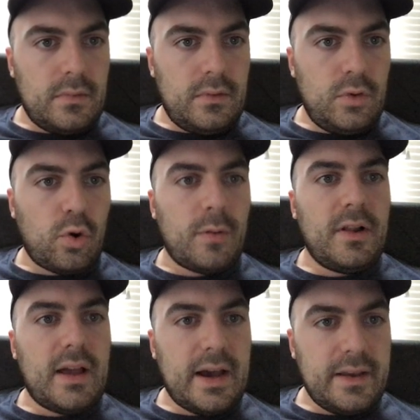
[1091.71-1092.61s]

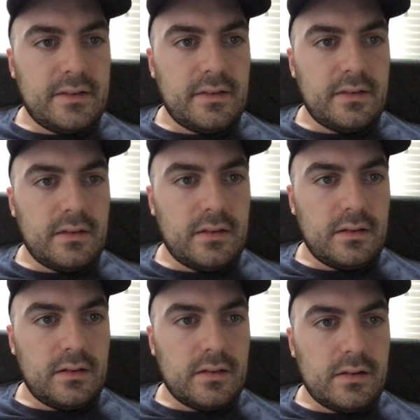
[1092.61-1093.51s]
normalize
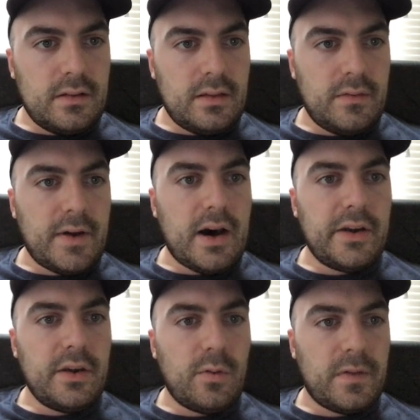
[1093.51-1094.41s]
the
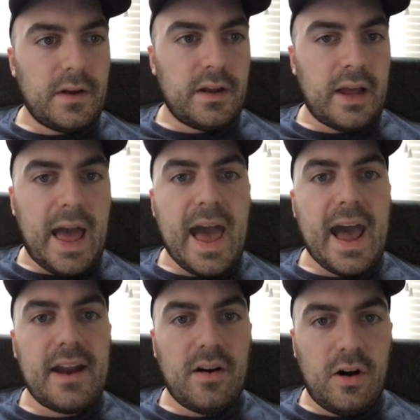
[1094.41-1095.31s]
value, where they're going to
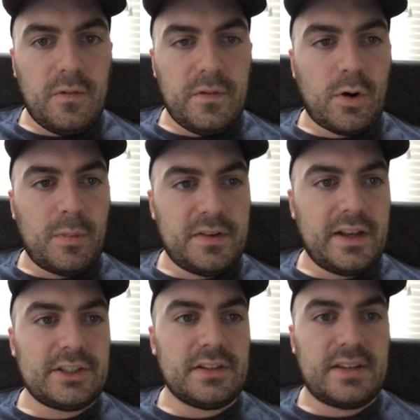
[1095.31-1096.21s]
add all the
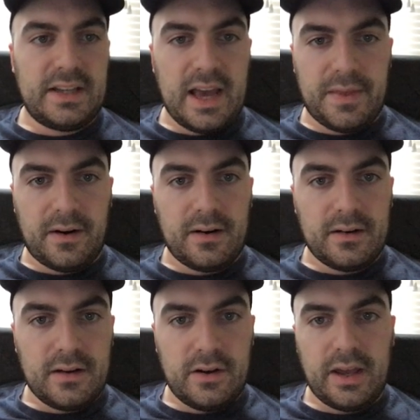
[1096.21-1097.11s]
normalizations together,
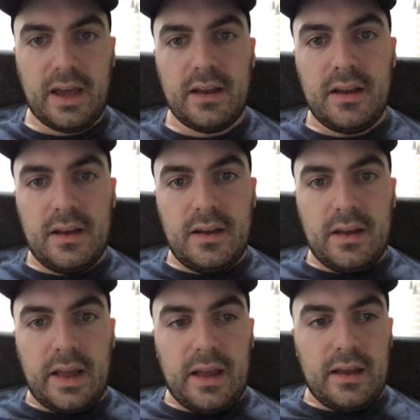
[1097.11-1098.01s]
okay?
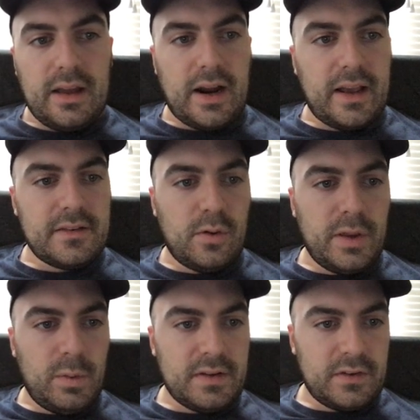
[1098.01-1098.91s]
And I guess it only
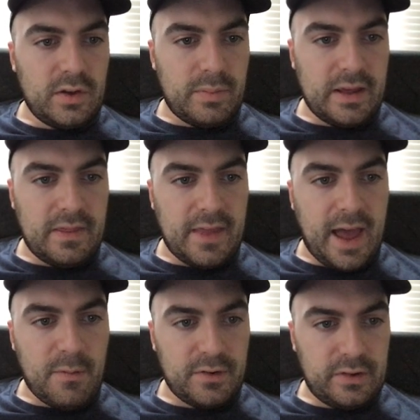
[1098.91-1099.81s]
wants us to append
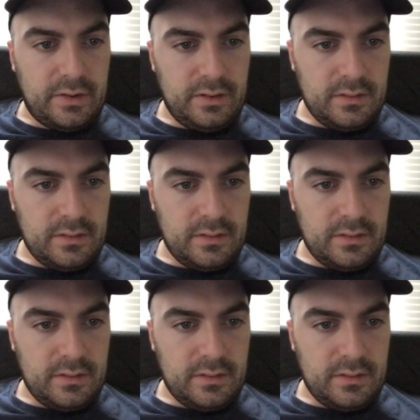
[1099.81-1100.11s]
that result.